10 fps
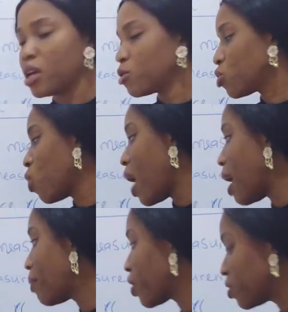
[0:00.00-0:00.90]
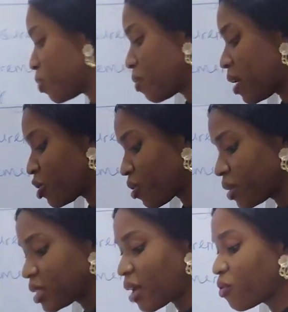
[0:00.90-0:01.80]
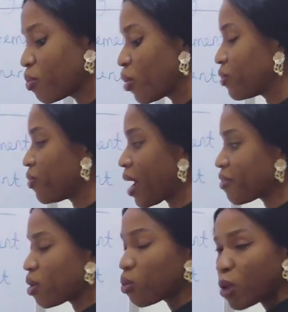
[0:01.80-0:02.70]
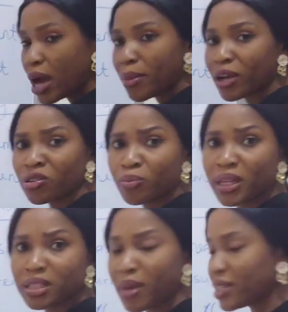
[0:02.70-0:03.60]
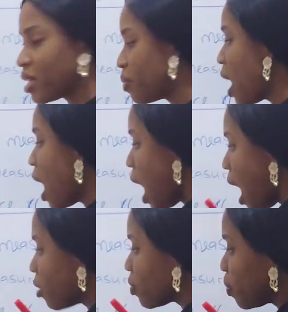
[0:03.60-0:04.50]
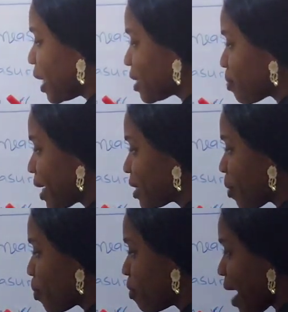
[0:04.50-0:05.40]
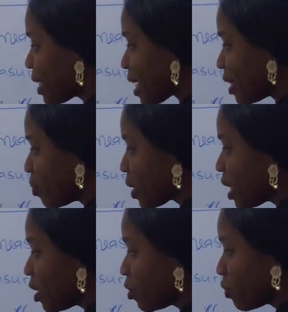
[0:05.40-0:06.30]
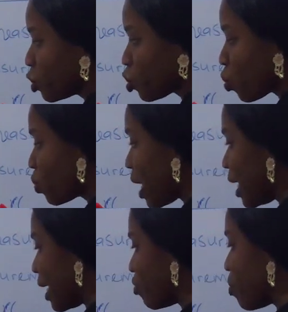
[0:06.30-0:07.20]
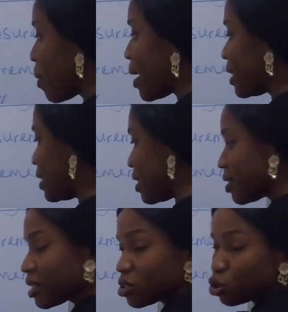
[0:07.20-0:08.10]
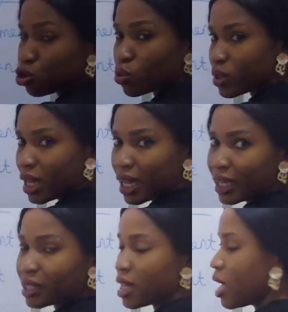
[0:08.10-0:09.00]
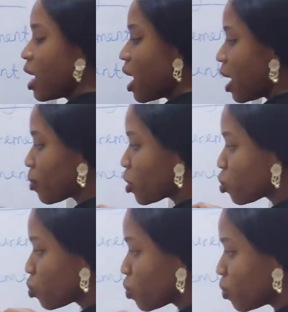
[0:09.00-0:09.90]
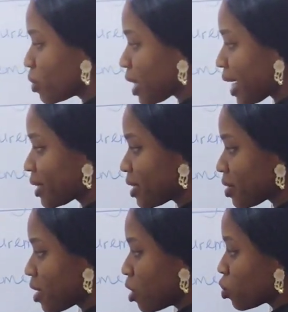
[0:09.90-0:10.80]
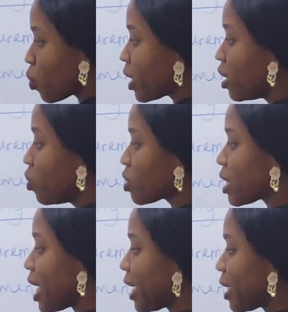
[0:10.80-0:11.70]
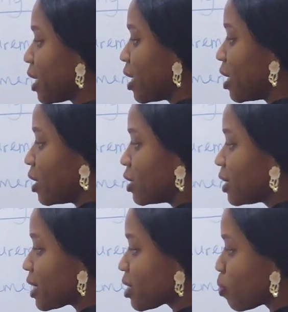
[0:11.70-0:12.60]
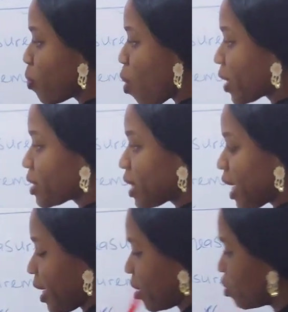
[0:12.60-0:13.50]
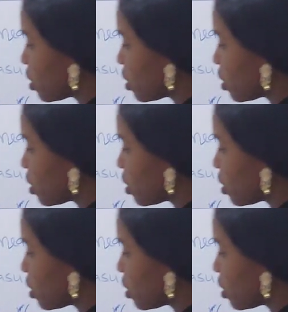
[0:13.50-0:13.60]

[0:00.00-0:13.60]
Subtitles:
So I'm going to be measuring 7.5. Where am I going to place my tape? I would place my tape right at the beginning of the shoulder line. Remember, this is the shoulder line. I'm going to, like this. So it looks like this point here, you